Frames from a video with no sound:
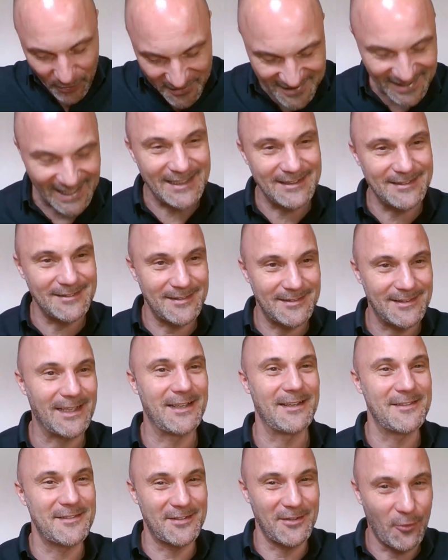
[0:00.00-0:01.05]
pretend
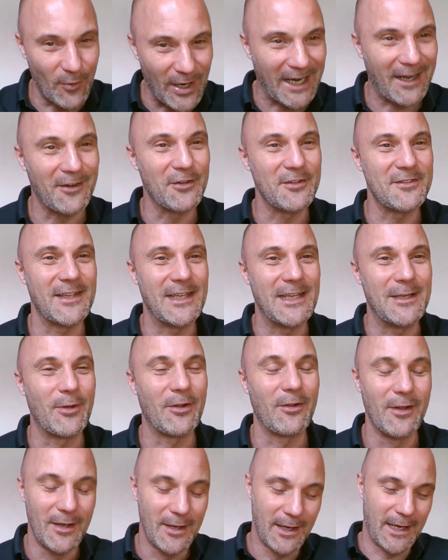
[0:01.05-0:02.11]
that it's a regular
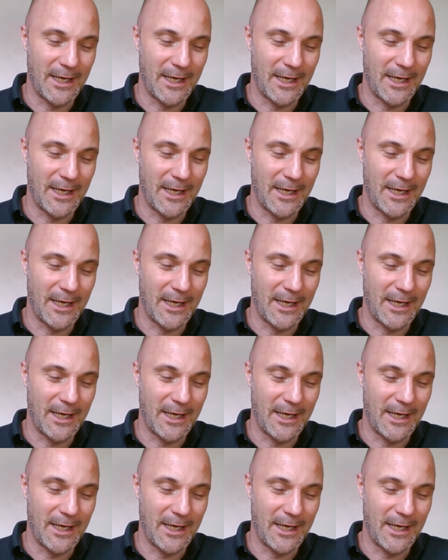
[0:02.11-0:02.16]
table.